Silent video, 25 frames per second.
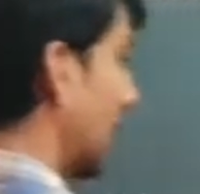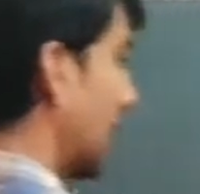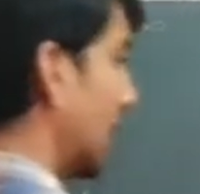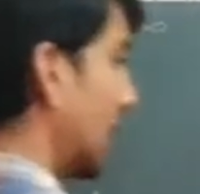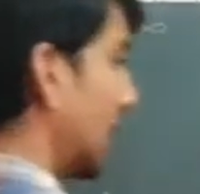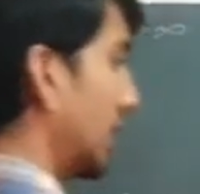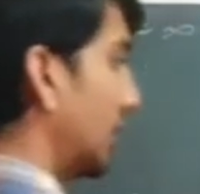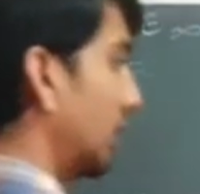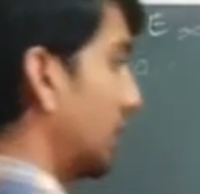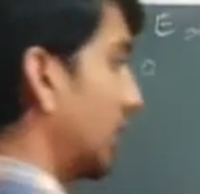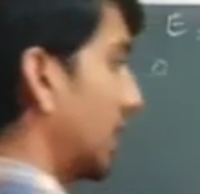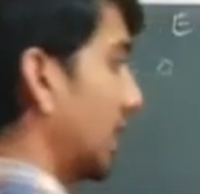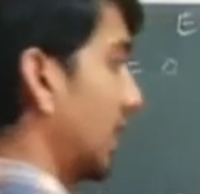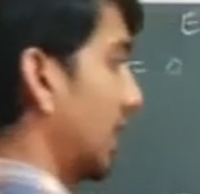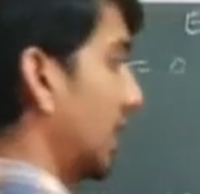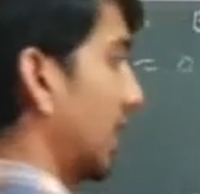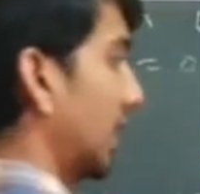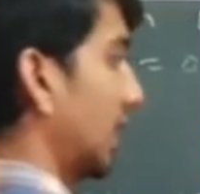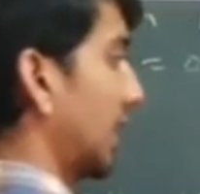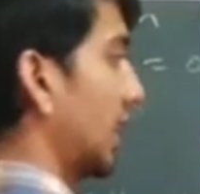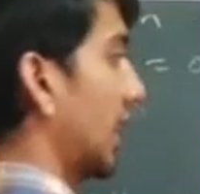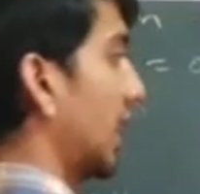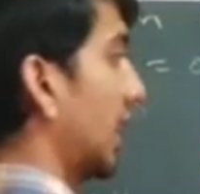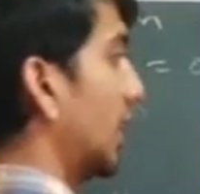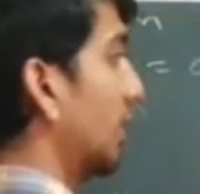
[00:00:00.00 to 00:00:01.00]
and if I
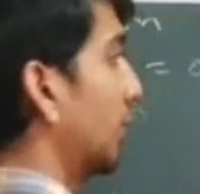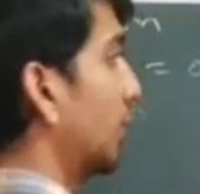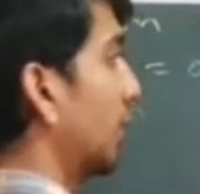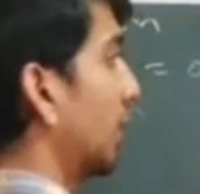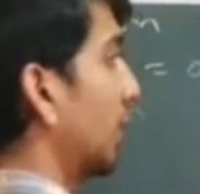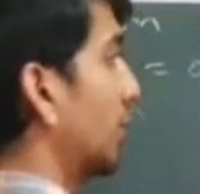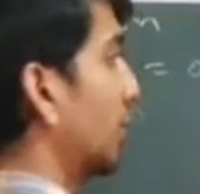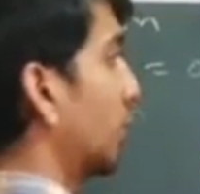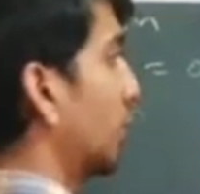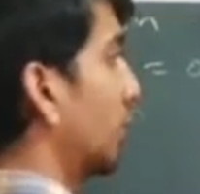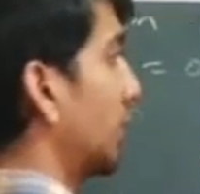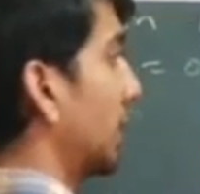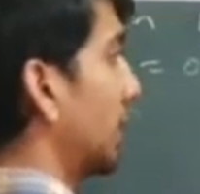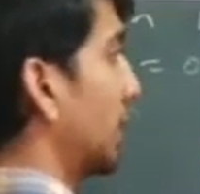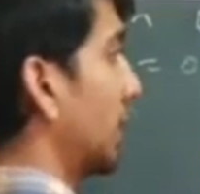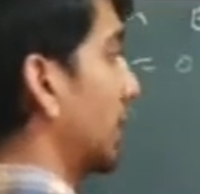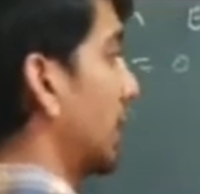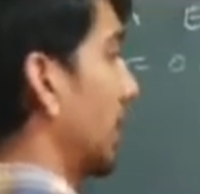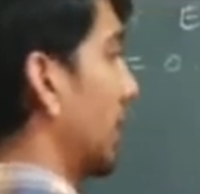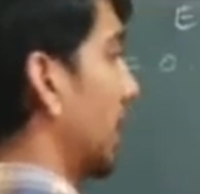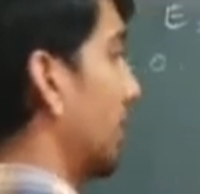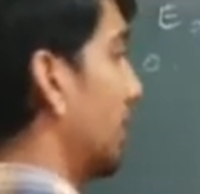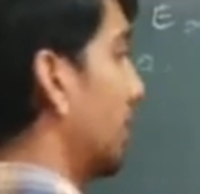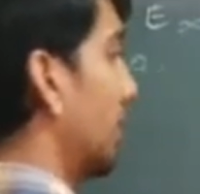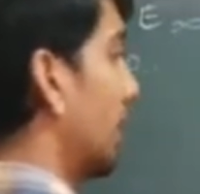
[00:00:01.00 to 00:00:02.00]
take alpha to be
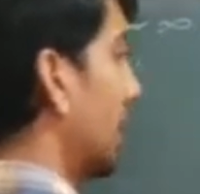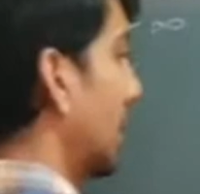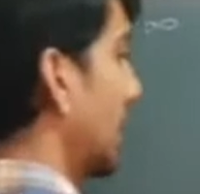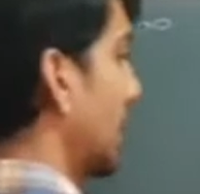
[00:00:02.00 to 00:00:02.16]
k by